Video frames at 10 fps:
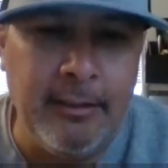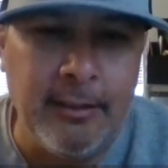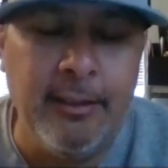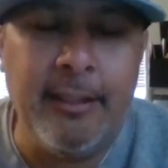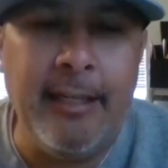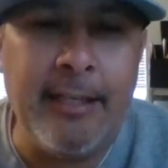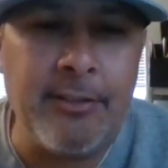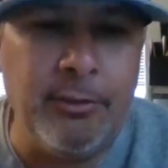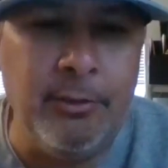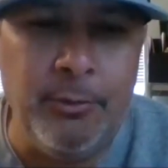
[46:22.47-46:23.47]
looking at
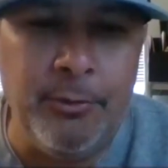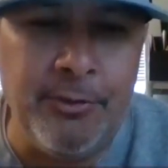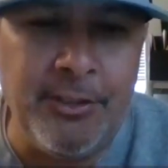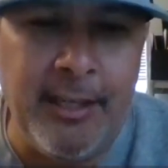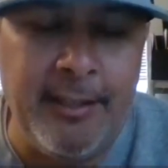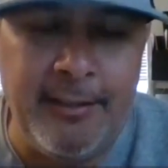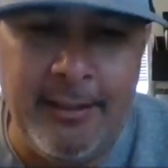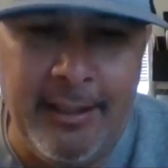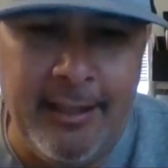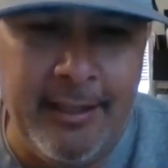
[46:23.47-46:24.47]
schools
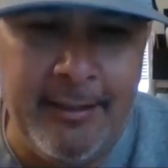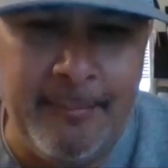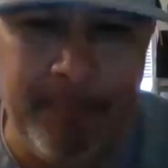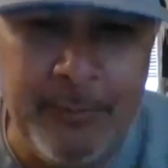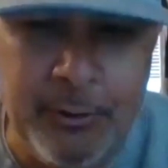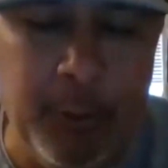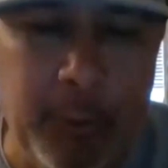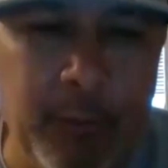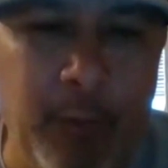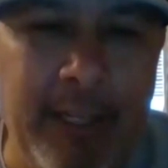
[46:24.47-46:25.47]
and
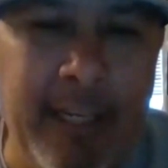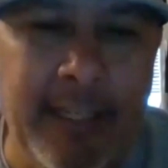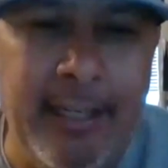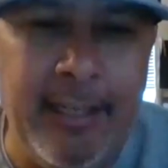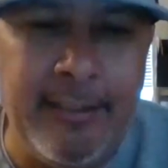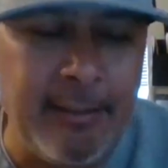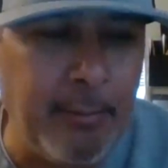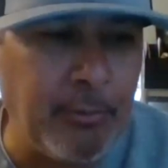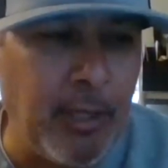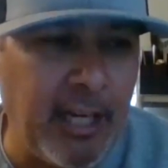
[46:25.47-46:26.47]
doing what he does.
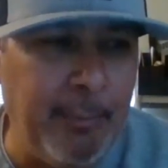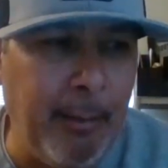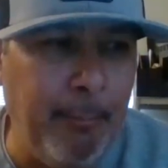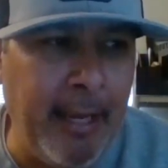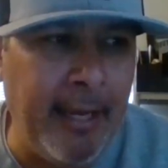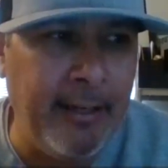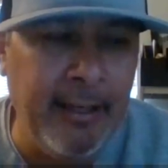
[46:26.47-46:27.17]
I'm talking about Matt.